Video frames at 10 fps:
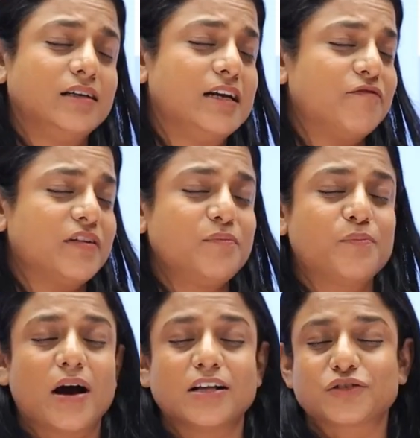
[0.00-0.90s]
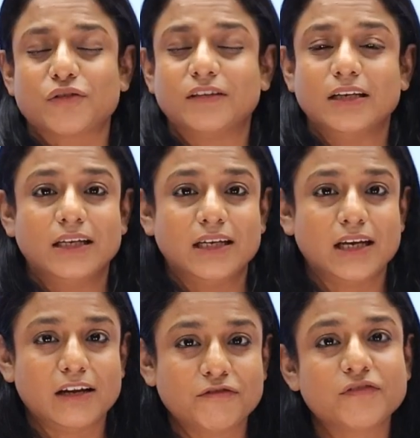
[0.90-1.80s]
different parts of the
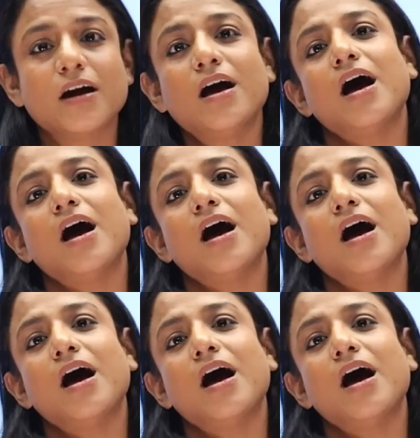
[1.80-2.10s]
leaf,